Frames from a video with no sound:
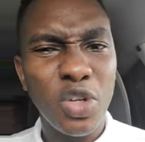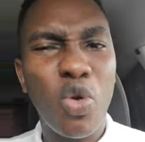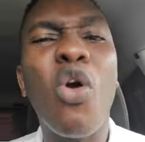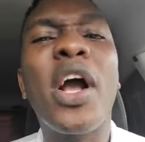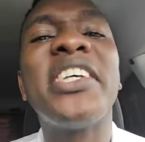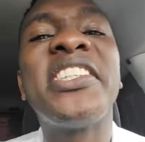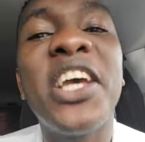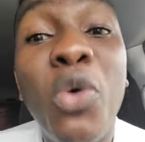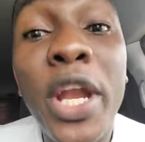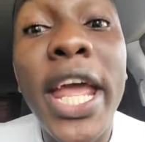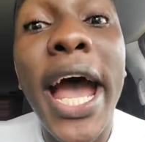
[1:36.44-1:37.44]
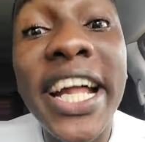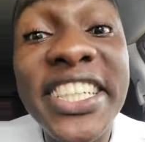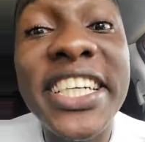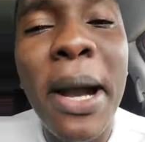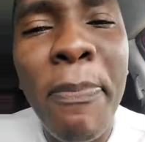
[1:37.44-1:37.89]
Kogasekone
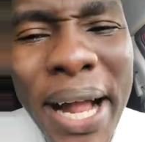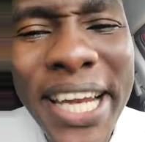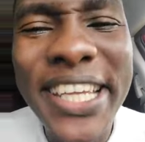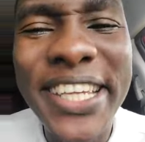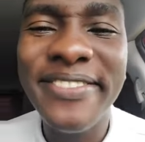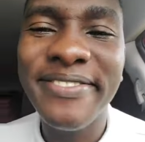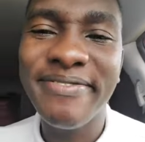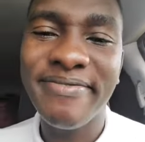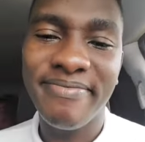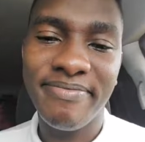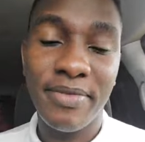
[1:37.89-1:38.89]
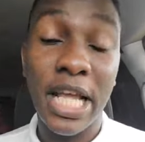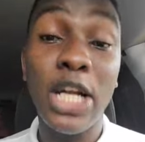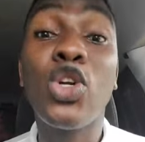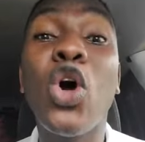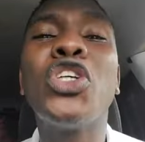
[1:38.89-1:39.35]
Antikapari.
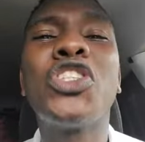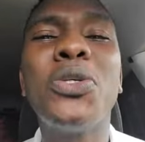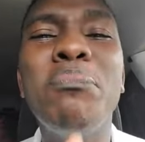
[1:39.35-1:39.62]
Those